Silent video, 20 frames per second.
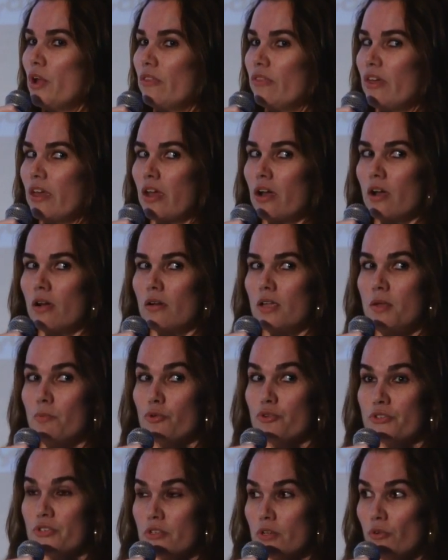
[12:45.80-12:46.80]
There, in
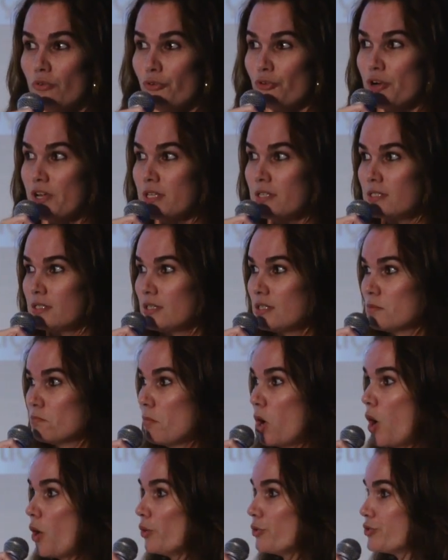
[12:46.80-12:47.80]
Brazil, for instance,
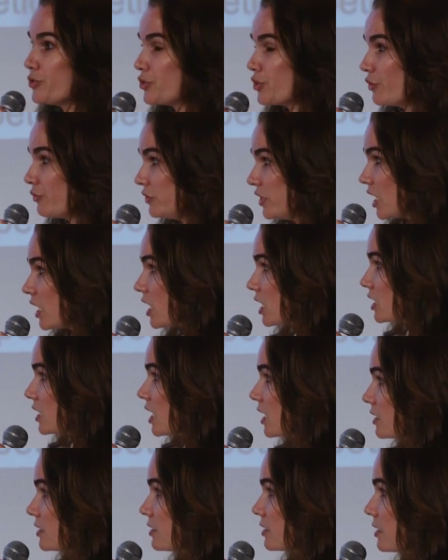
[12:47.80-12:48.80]
most of the
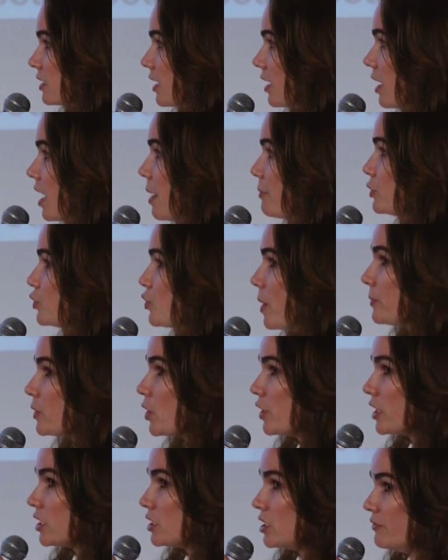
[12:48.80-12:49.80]
M2M
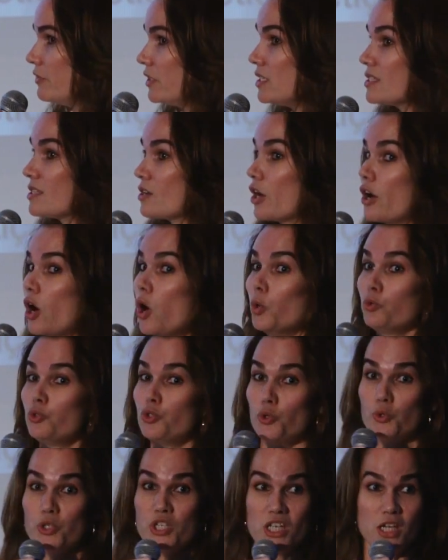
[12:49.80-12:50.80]
connectivities are on
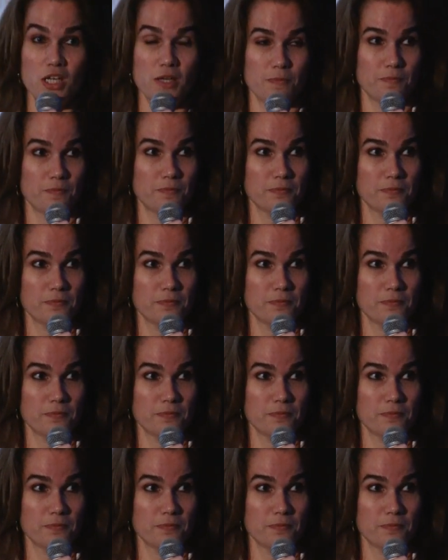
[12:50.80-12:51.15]
2G.